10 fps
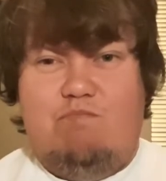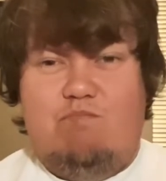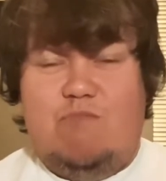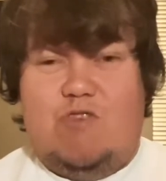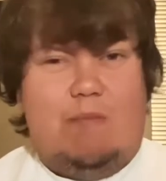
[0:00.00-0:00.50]

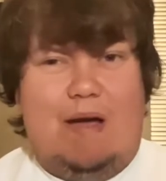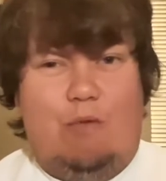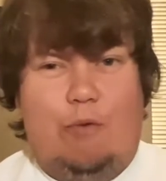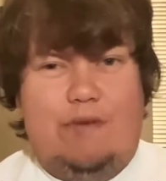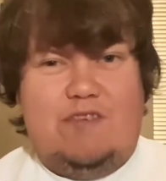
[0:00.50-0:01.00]
Somehow
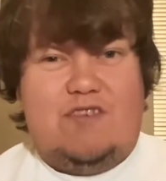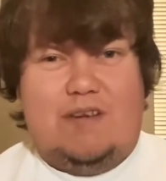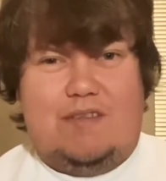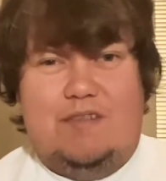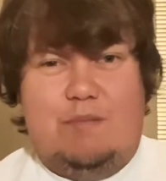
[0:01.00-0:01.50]
we're in
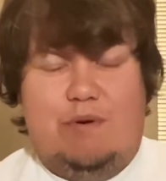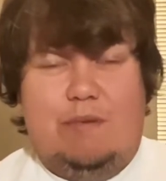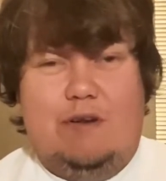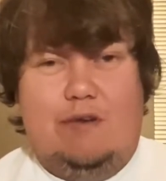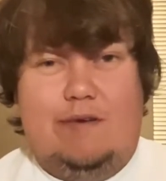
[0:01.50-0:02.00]
6th in the
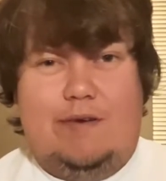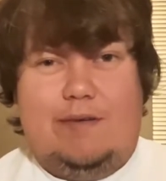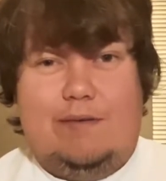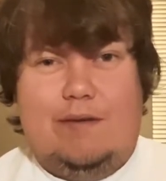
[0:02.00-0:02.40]
Premier League,